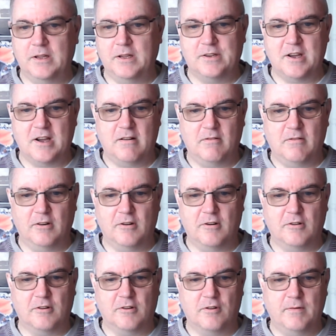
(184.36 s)
guitar on
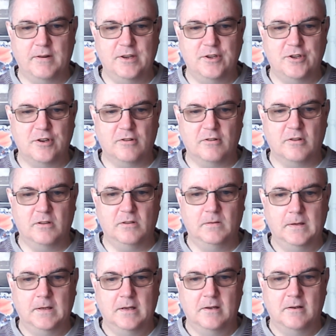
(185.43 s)
Concrete Jungle,
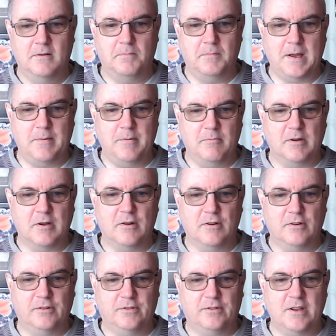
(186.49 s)
and maybe we have got
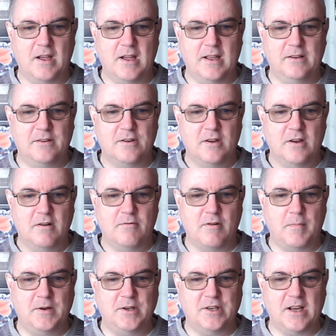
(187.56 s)
a date,
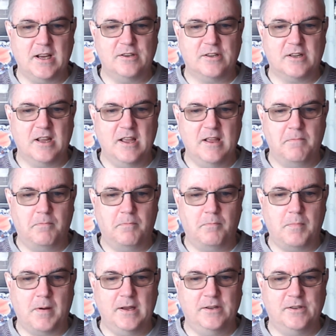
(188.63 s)
Robbie Shakespeare
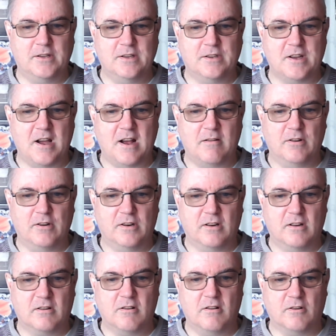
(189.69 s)
bass guitar on
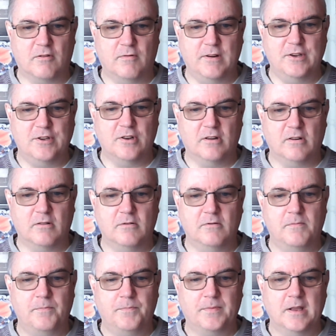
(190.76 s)
Concrete
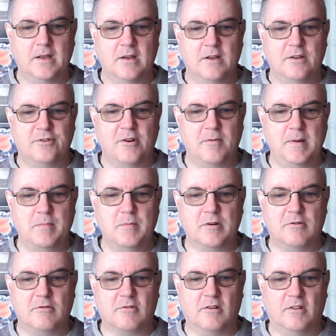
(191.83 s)
Jungle, Tommy
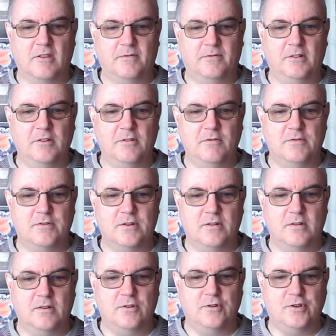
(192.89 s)
McCook on the flute,
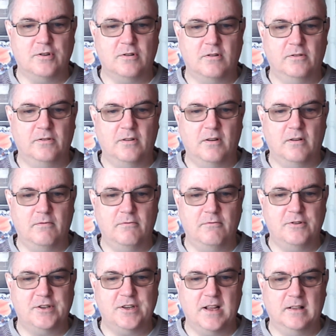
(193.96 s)
Jean
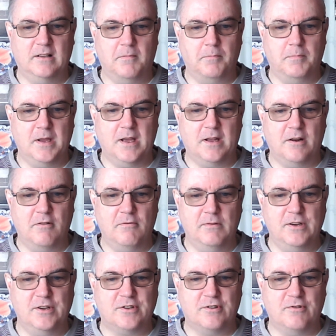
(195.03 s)
Roussel on piano,
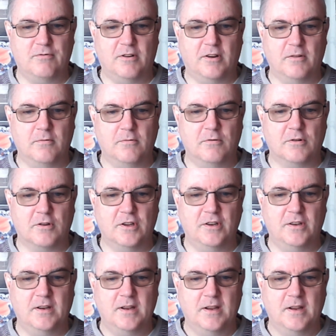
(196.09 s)
Winston Wright organ,